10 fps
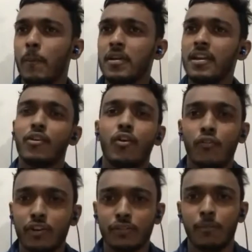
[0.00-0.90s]
be an
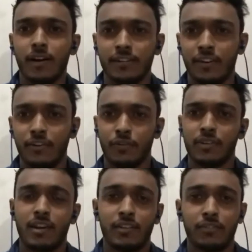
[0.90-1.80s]
over smart in your
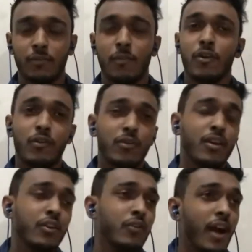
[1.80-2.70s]
classroom, or
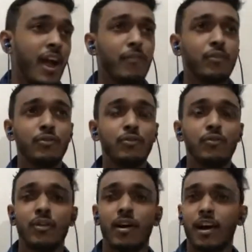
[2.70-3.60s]
you have
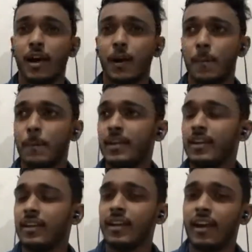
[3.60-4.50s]
to
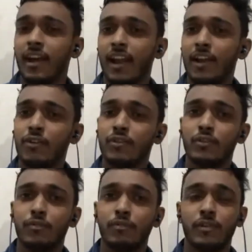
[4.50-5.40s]
be a lot
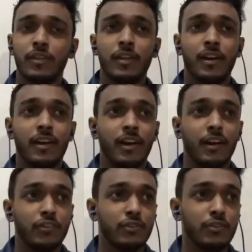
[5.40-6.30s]
of
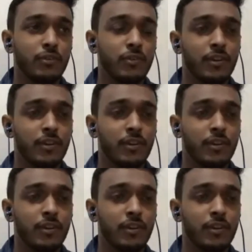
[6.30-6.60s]
you know